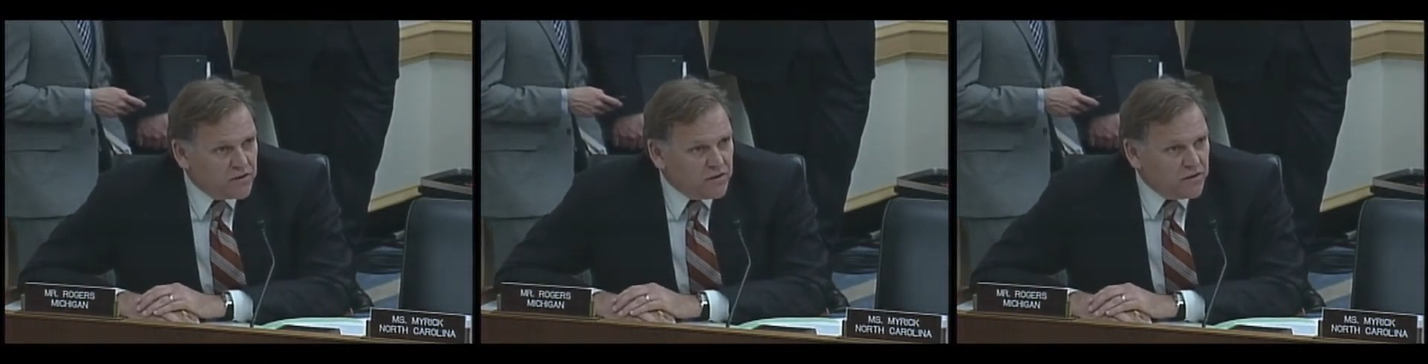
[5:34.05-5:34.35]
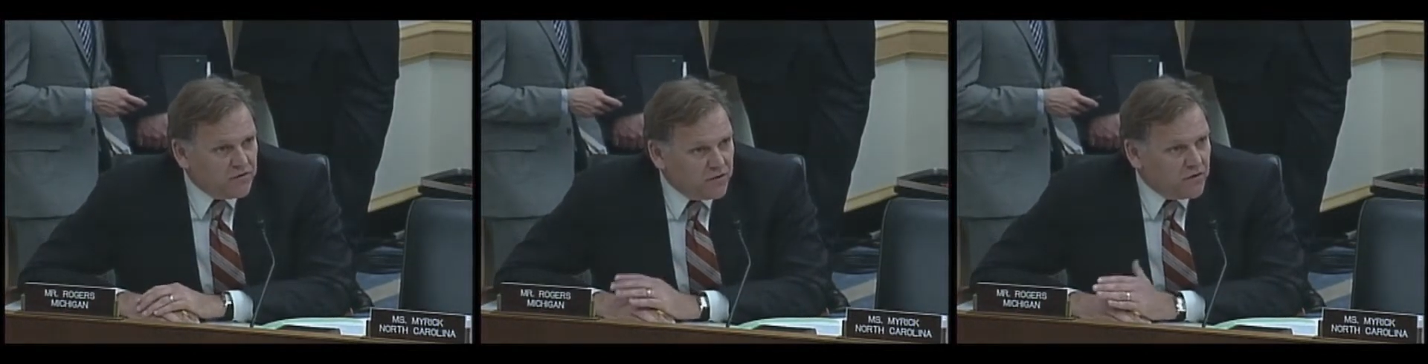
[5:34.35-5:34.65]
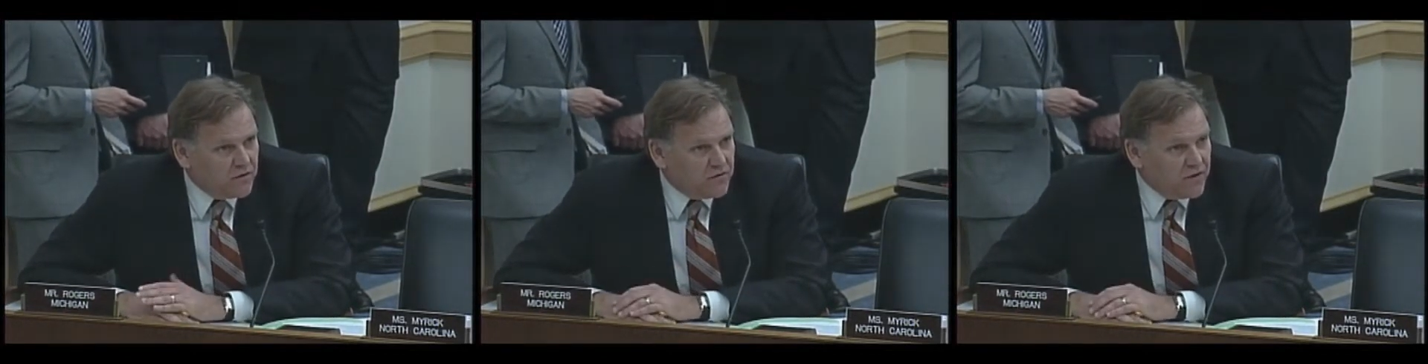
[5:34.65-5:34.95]

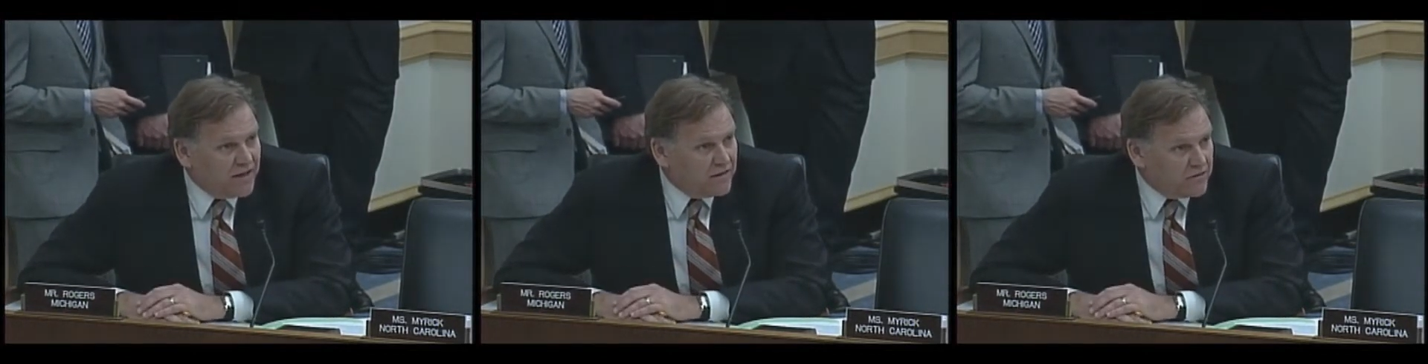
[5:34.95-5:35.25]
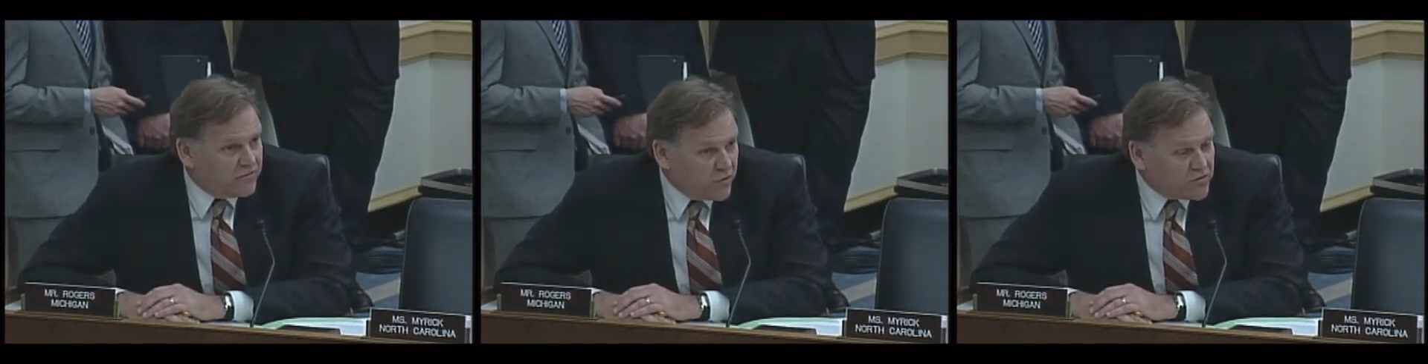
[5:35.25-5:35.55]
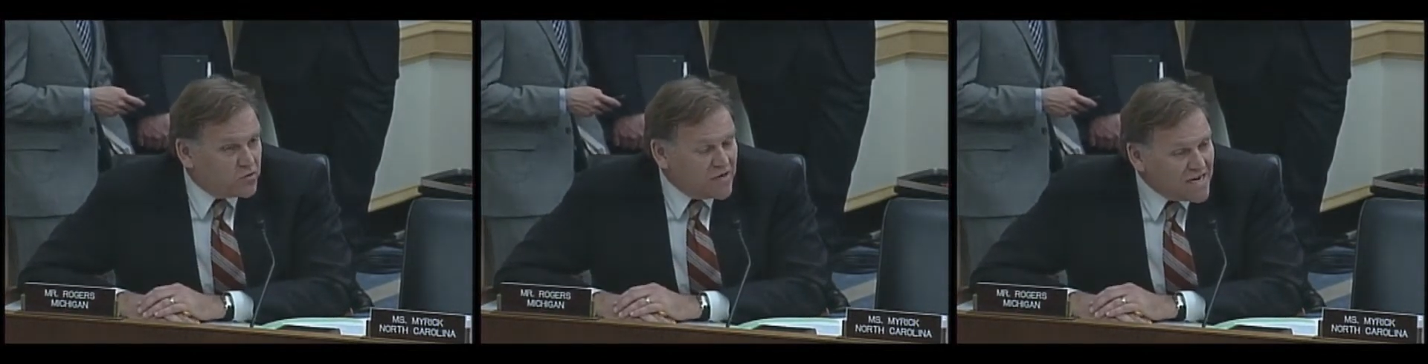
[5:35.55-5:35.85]
and the folks
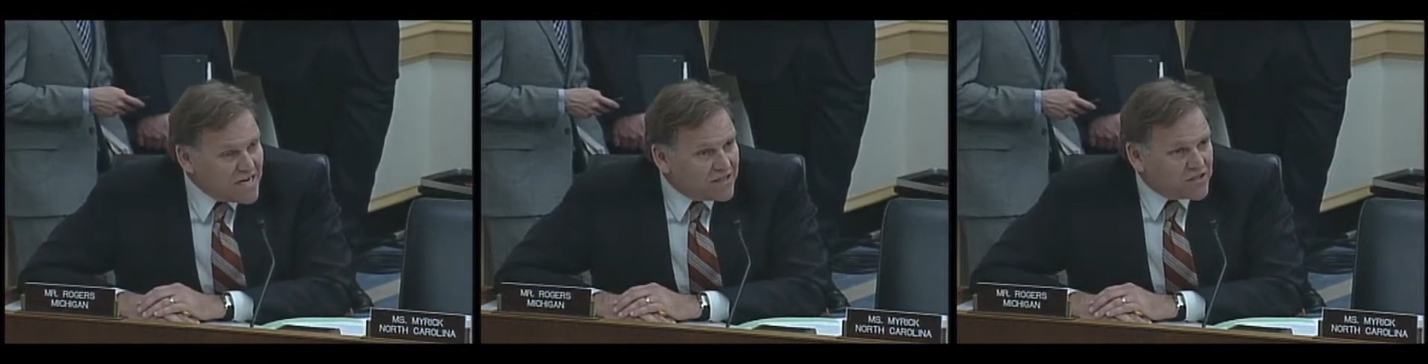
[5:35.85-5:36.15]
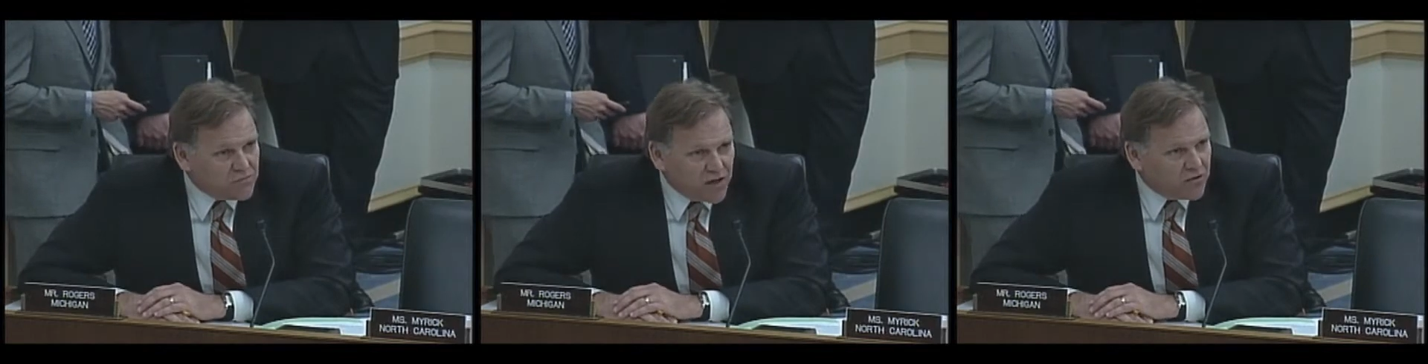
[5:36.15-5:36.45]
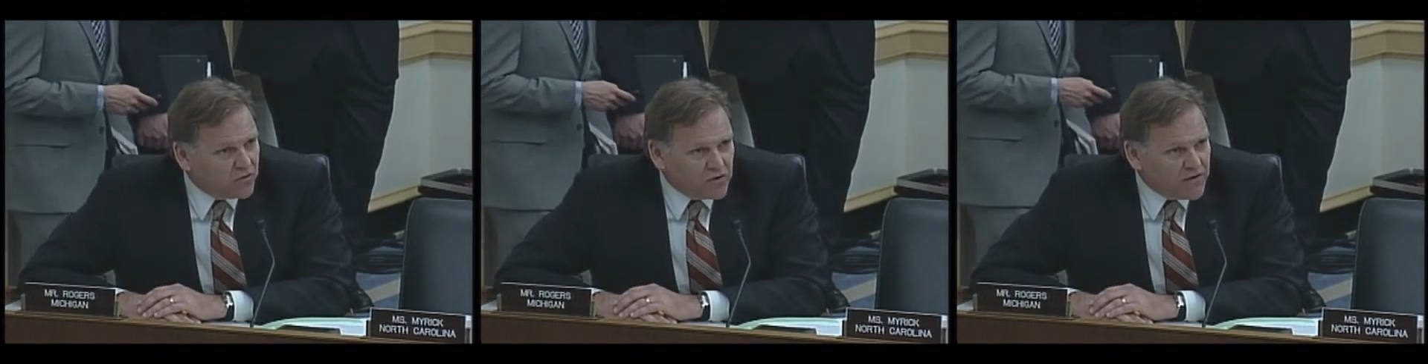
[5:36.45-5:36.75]
who need these
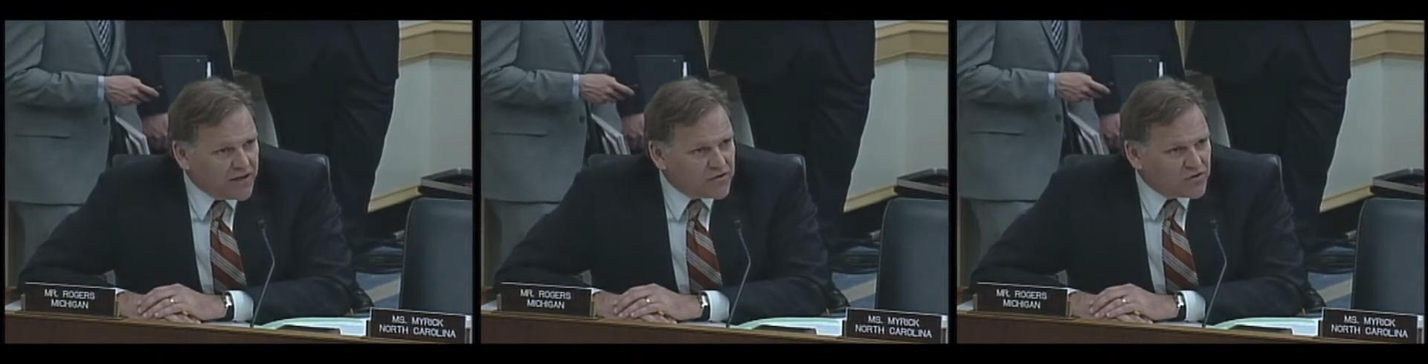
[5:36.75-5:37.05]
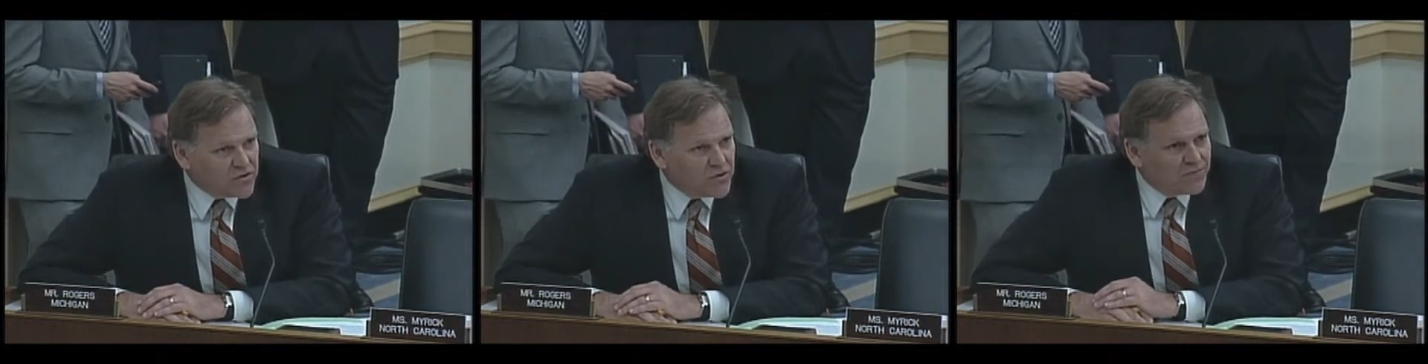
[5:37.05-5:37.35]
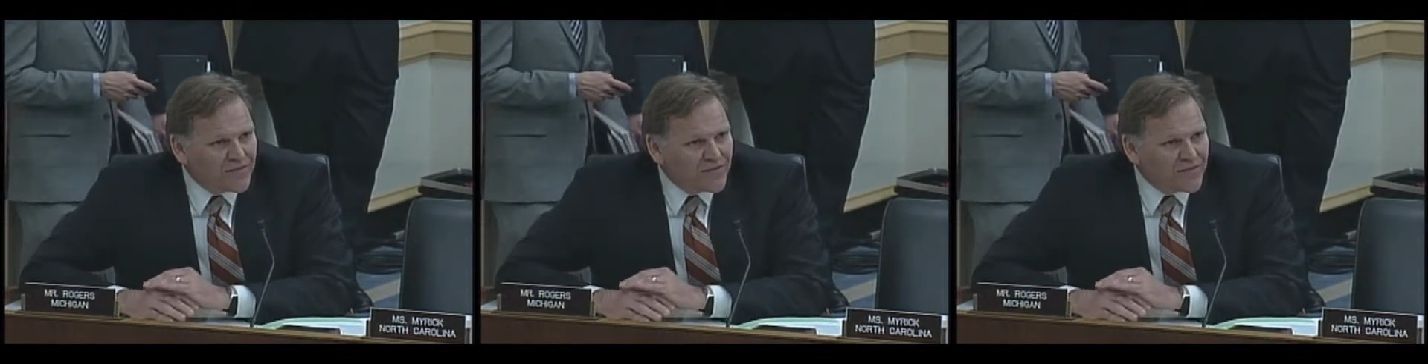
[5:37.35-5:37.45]
medical devices.